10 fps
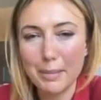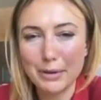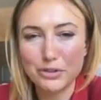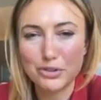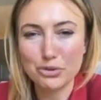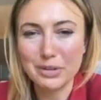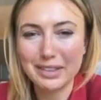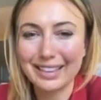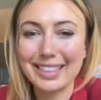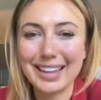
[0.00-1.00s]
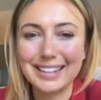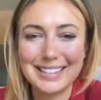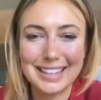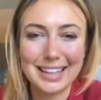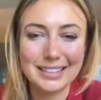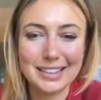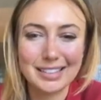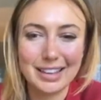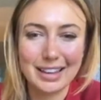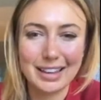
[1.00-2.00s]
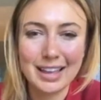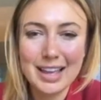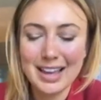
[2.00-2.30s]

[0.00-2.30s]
about doing the thing to get the thing.